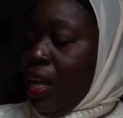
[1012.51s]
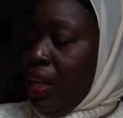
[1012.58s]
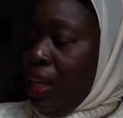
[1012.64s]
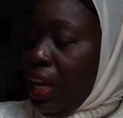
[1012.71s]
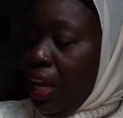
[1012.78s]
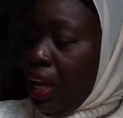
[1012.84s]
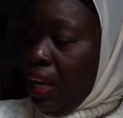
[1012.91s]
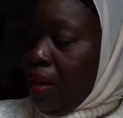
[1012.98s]

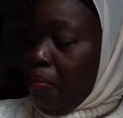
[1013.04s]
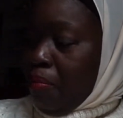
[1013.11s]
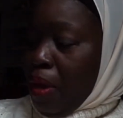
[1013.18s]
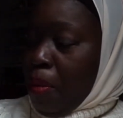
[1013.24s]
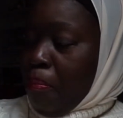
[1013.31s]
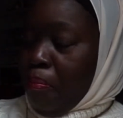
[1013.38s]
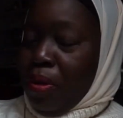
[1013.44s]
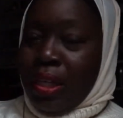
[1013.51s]
like
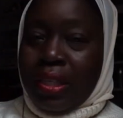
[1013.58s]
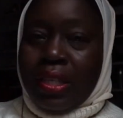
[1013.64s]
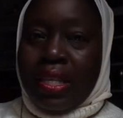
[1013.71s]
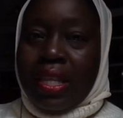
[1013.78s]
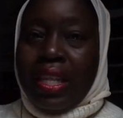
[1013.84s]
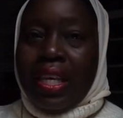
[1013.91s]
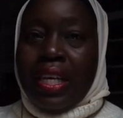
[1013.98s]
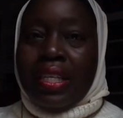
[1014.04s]
my books
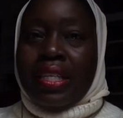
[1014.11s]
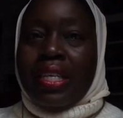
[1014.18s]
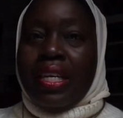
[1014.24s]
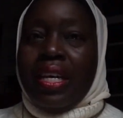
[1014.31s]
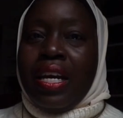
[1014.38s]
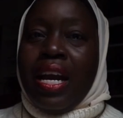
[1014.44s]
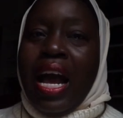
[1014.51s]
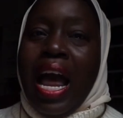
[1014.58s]
and things in
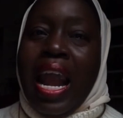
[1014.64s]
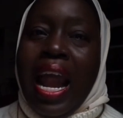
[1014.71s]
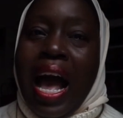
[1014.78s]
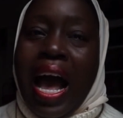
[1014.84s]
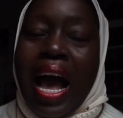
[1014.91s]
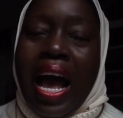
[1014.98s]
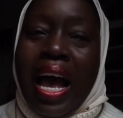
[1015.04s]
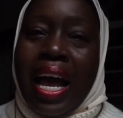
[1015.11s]
here. And
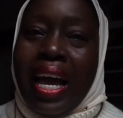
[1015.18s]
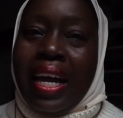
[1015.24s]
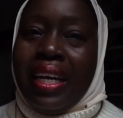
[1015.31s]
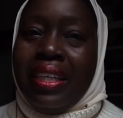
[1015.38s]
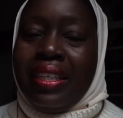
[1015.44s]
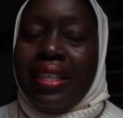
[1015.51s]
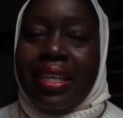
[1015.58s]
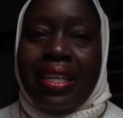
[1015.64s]

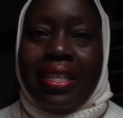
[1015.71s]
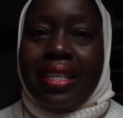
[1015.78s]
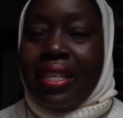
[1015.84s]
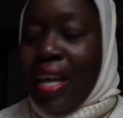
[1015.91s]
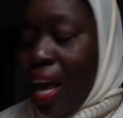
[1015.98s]
I just